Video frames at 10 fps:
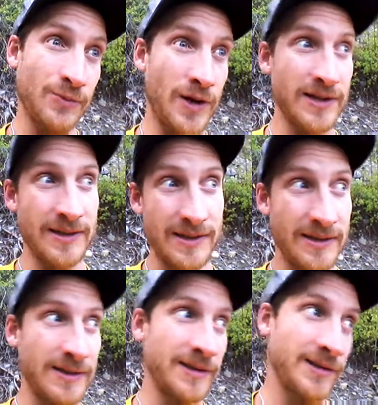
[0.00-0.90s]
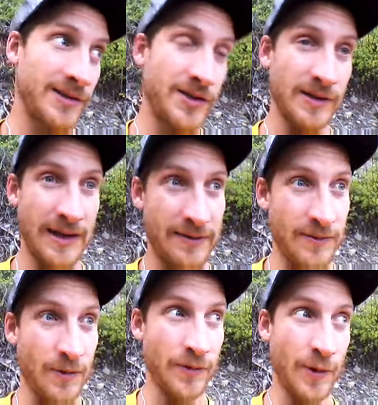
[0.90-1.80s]
One to
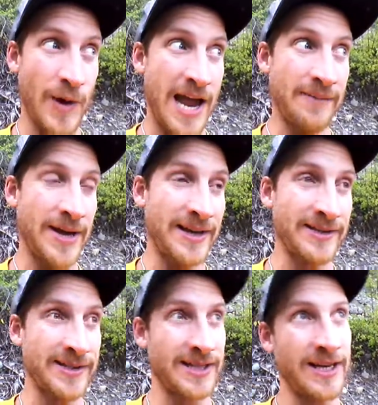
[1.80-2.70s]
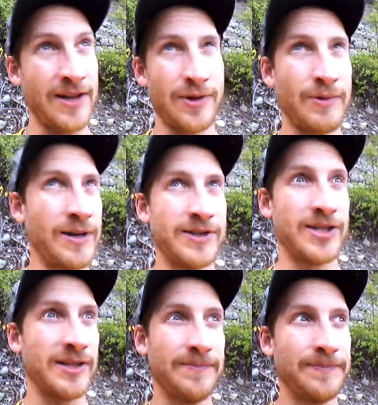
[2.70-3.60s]
throw hay bales, and another one to